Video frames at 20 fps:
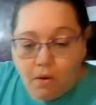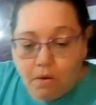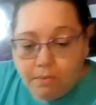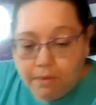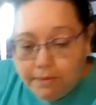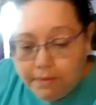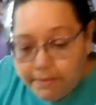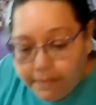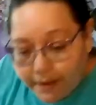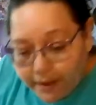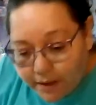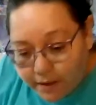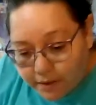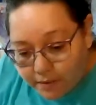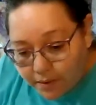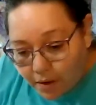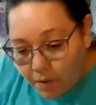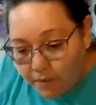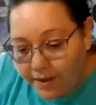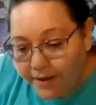Oh, maybe my
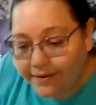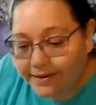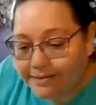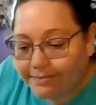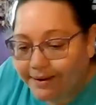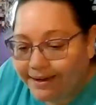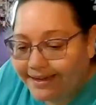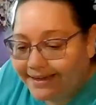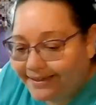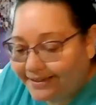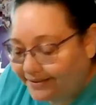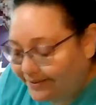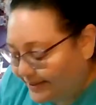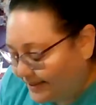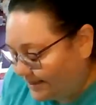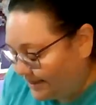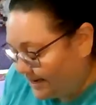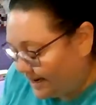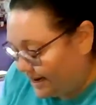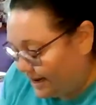glue. Oh, there's my
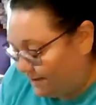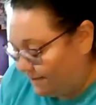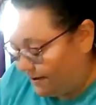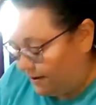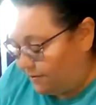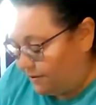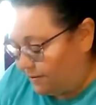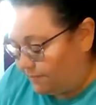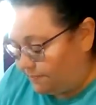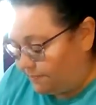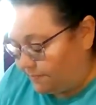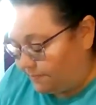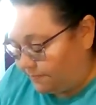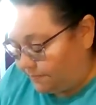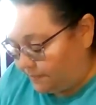glue stick. I found it.